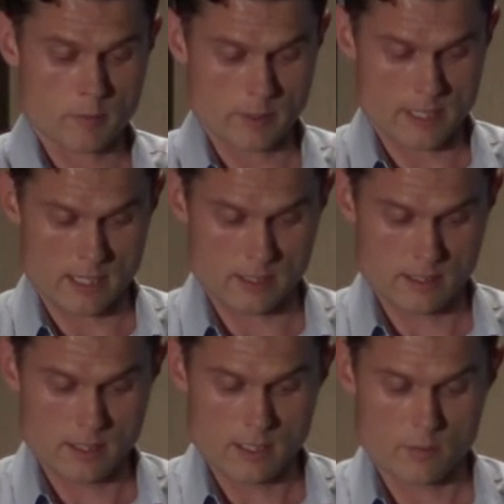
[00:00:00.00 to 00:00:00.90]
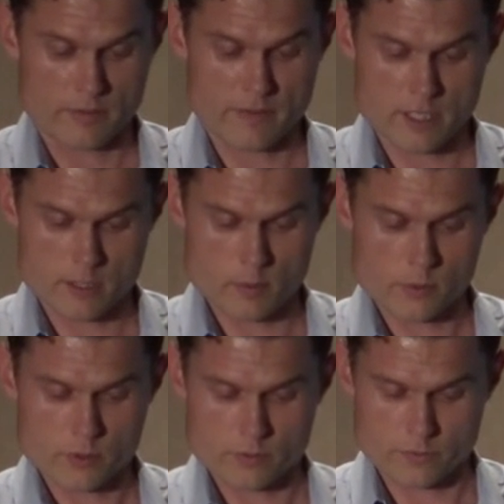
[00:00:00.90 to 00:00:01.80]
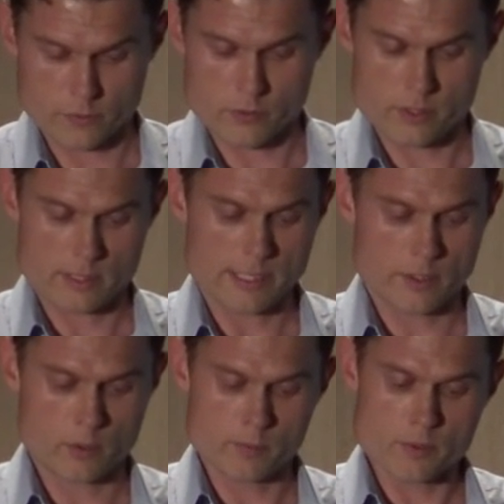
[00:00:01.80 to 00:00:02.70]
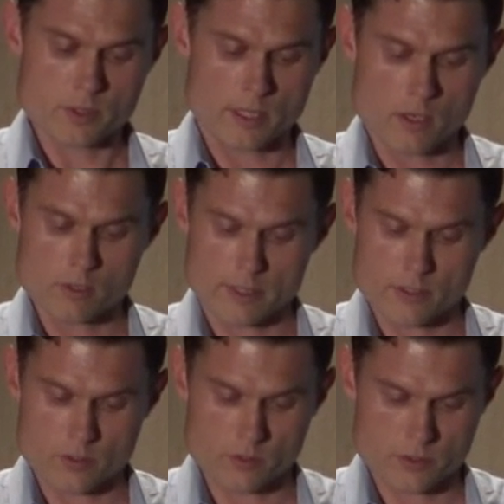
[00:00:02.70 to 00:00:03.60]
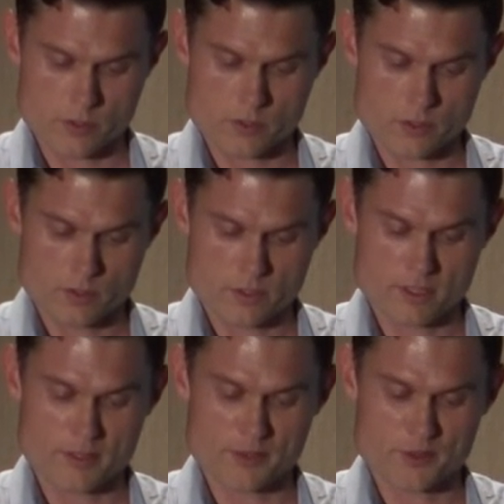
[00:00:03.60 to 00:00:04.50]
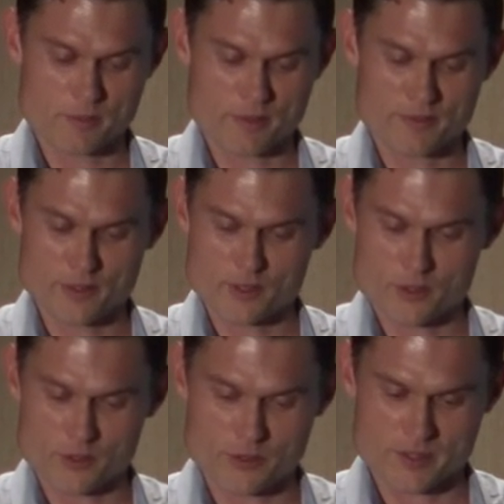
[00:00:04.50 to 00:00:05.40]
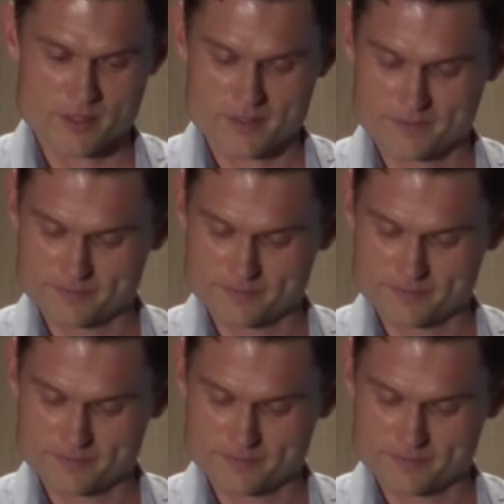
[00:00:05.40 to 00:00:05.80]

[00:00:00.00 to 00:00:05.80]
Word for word: per day, with vegetables, fruit, legumes, and whole grain sources, cereals the preferred sources.